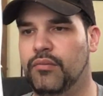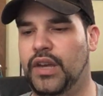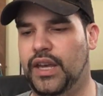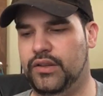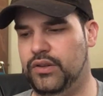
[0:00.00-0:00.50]

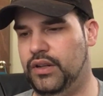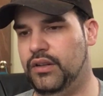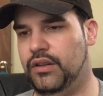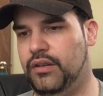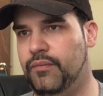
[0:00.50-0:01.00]
packaging at
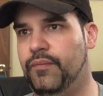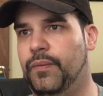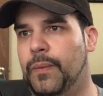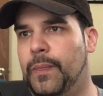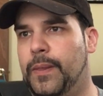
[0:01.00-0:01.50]
all,
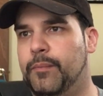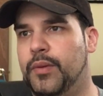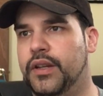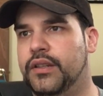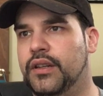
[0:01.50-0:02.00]
but